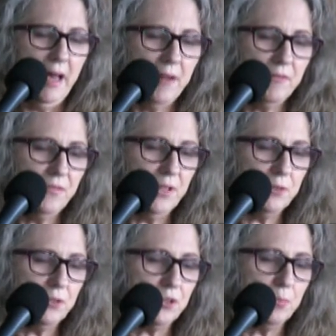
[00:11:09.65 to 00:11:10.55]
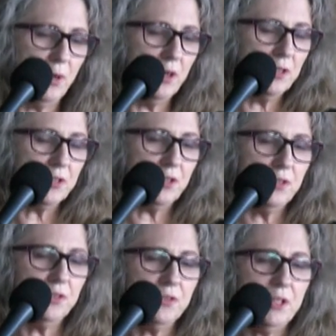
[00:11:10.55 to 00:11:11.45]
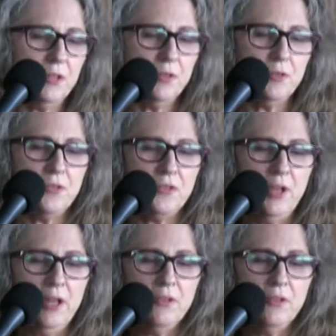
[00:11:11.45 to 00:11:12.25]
and feel sparks under the earth,